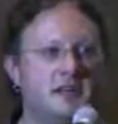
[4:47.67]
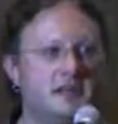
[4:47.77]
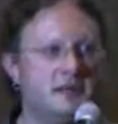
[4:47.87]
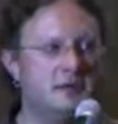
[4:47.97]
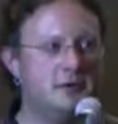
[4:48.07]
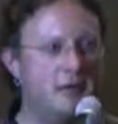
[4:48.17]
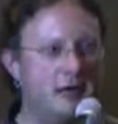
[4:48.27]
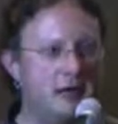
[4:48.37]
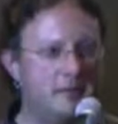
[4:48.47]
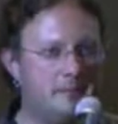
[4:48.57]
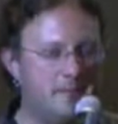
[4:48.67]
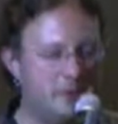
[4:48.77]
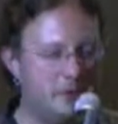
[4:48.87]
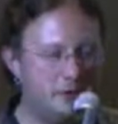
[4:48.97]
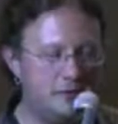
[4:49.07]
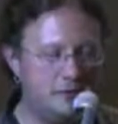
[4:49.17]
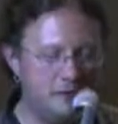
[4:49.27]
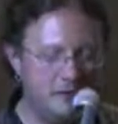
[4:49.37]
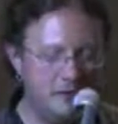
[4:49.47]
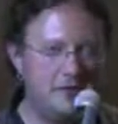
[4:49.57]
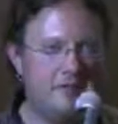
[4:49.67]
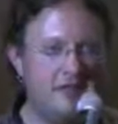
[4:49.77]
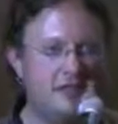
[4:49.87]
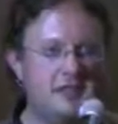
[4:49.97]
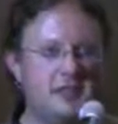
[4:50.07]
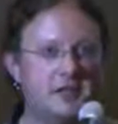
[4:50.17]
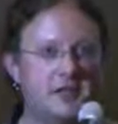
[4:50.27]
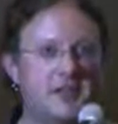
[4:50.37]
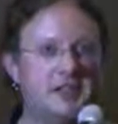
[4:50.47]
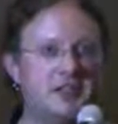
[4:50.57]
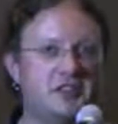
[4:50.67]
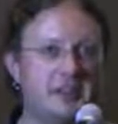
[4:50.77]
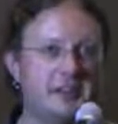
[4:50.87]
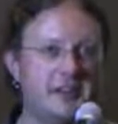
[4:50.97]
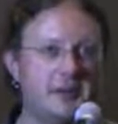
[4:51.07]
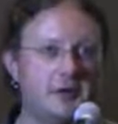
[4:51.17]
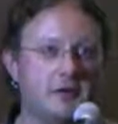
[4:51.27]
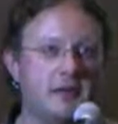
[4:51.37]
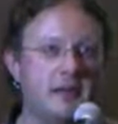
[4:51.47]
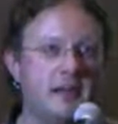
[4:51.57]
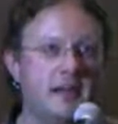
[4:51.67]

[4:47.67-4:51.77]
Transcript: to uh, to you know fill in the fill in the shape of that curve.